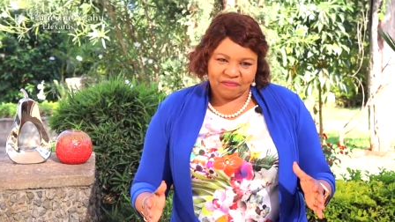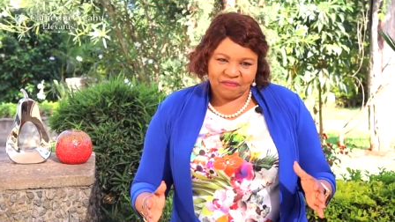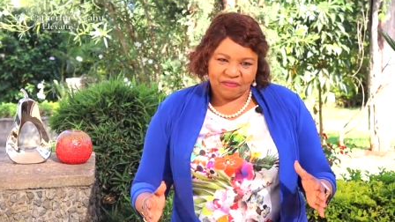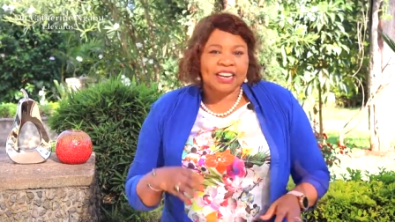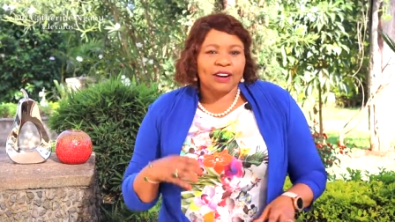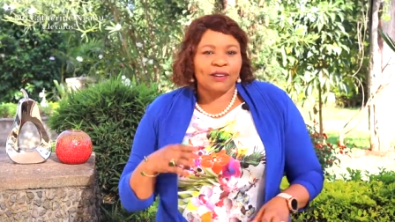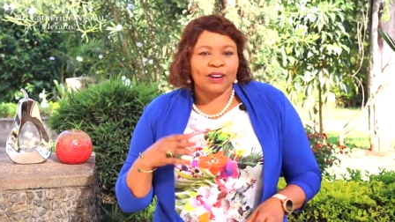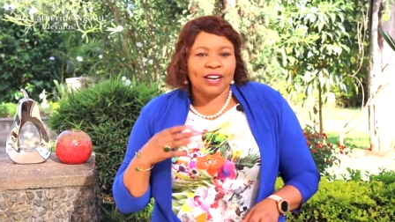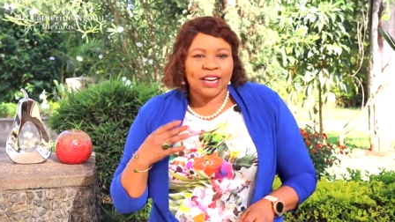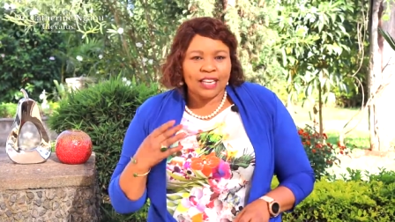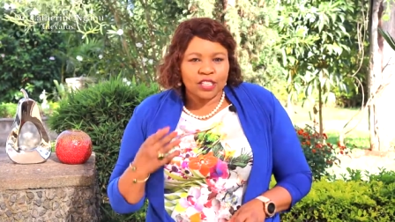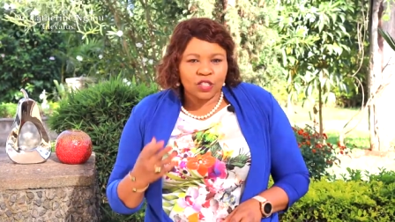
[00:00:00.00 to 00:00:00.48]

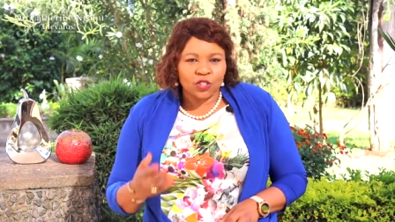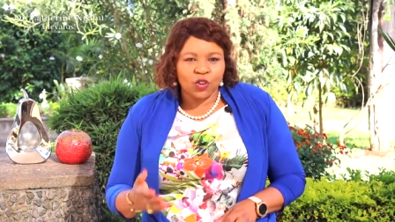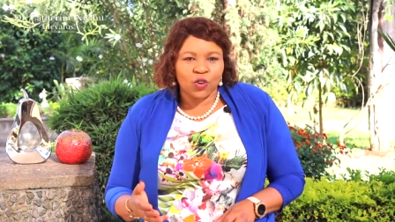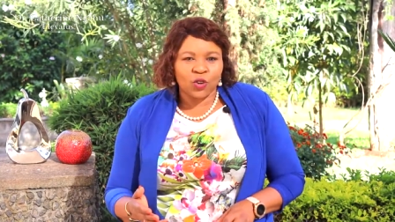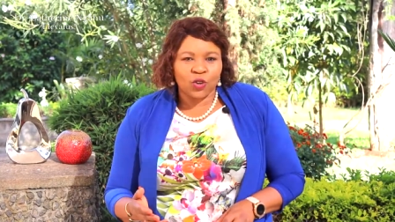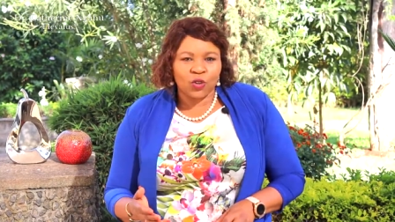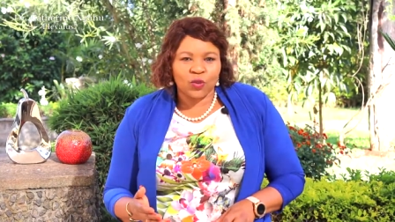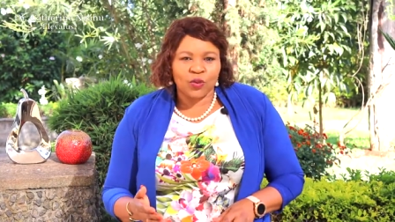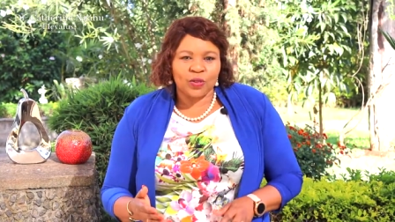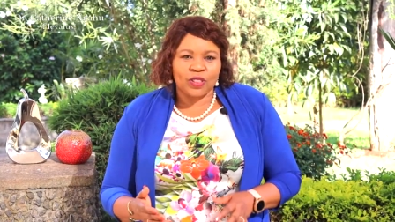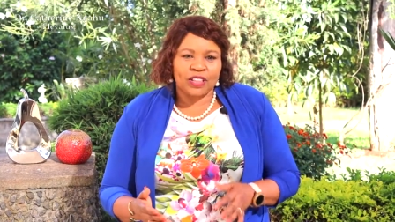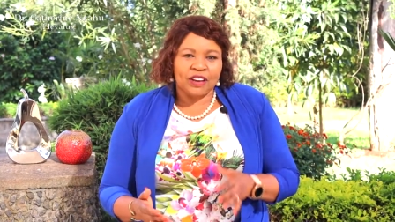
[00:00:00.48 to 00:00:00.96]
Now let's
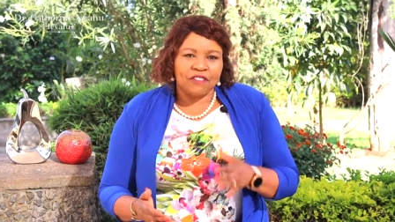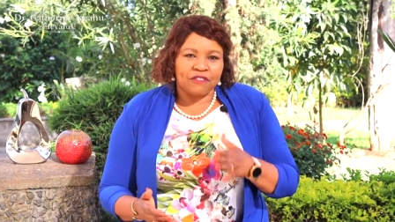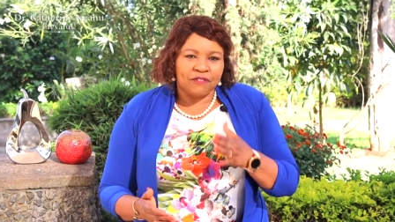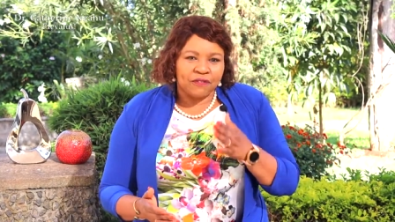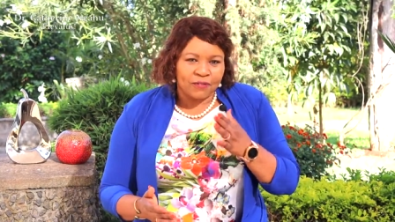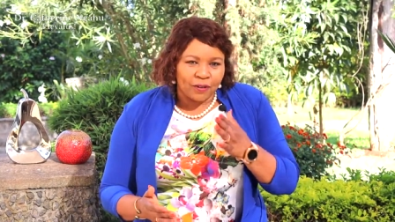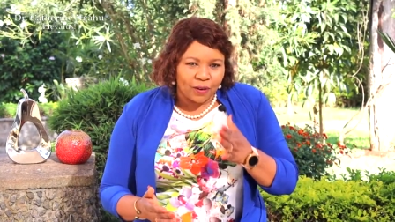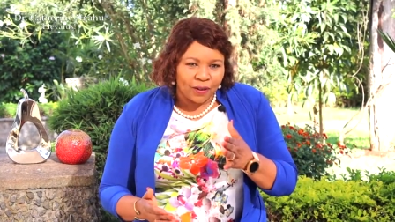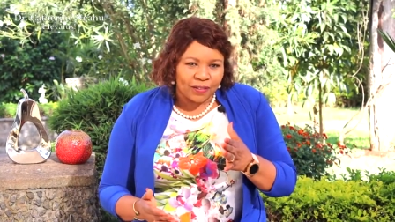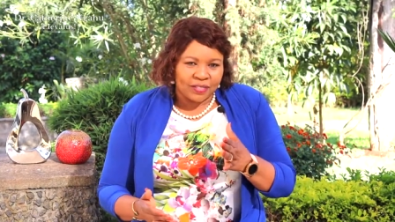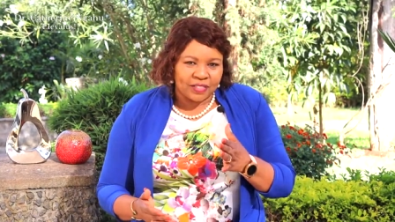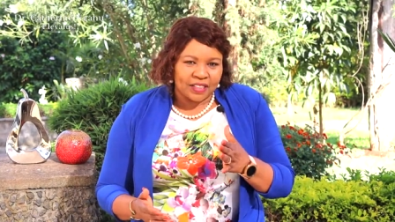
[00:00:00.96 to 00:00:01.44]
go to the
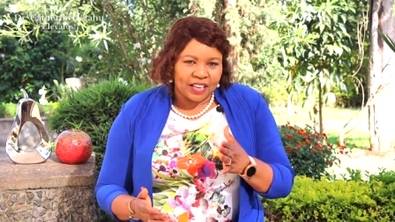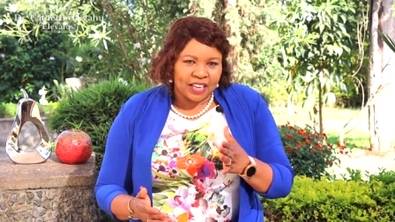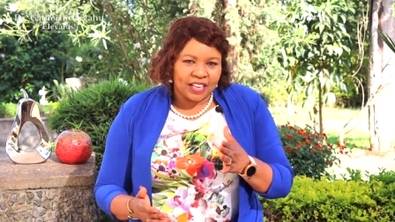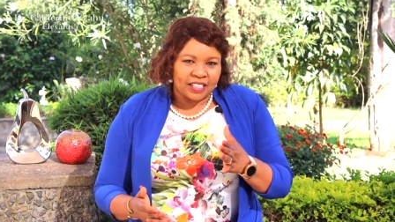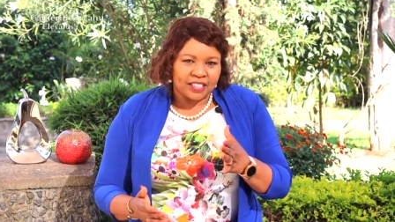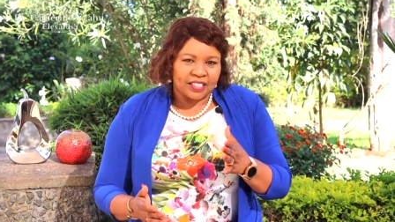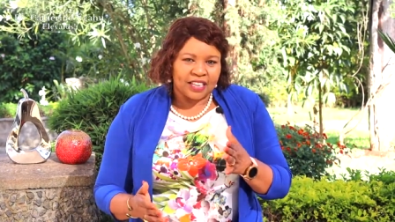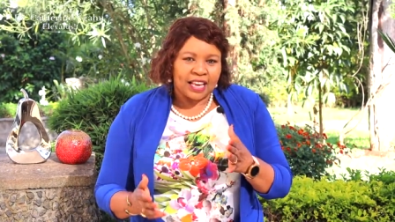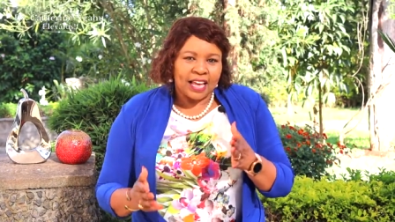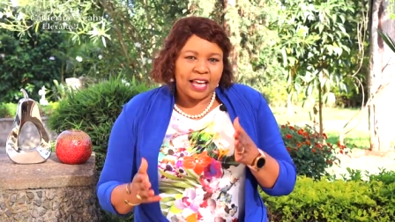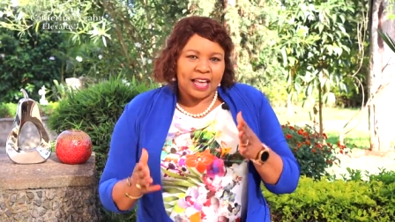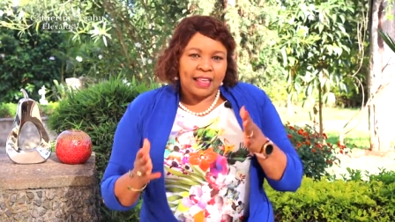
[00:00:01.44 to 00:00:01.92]
four
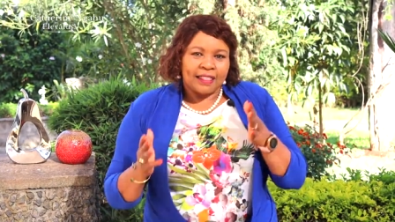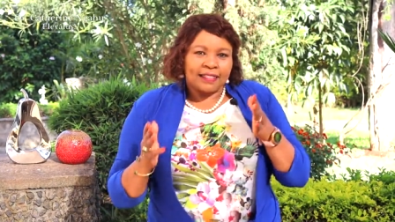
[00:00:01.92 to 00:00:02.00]
things